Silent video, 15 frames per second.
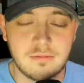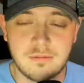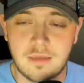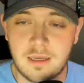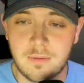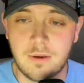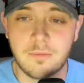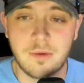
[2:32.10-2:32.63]

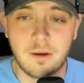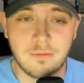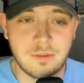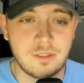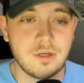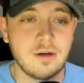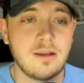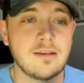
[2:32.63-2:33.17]
I'm
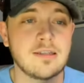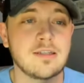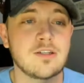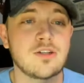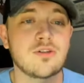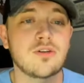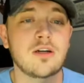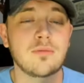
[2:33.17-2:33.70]
sure he's
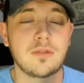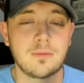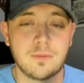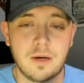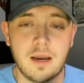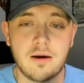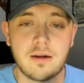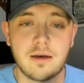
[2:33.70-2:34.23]
extremely
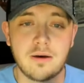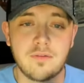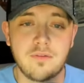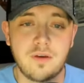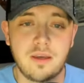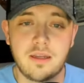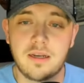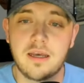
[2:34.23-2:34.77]
proud of.
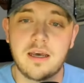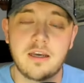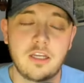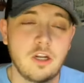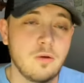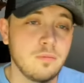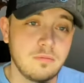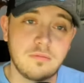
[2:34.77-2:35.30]
And, you
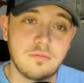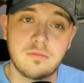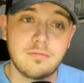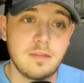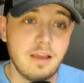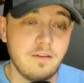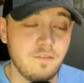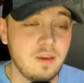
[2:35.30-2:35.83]
know,
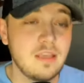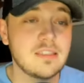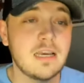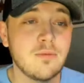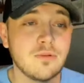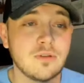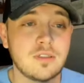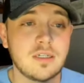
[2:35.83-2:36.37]
if he's
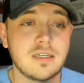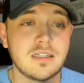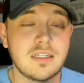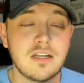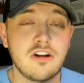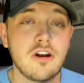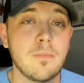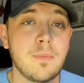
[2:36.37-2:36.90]
able to
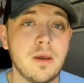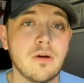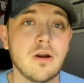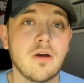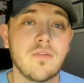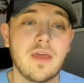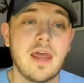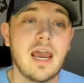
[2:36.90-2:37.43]
continue to build
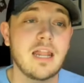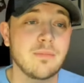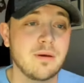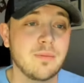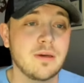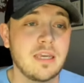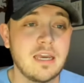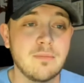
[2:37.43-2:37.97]
on that,
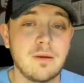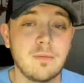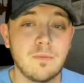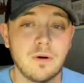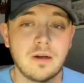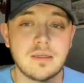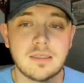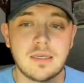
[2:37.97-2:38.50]
Alabama can be
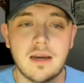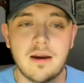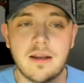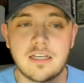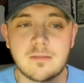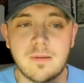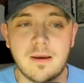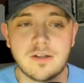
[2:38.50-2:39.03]
pretty
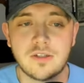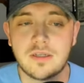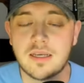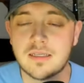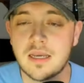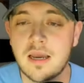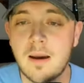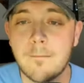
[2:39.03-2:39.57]
scary, especially
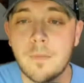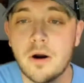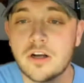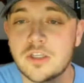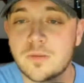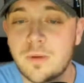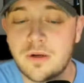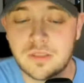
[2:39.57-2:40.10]
as
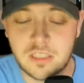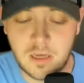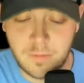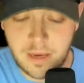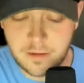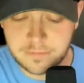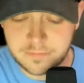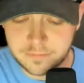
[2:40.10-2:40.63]
Mark Spears come
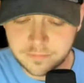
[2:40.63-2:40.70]
out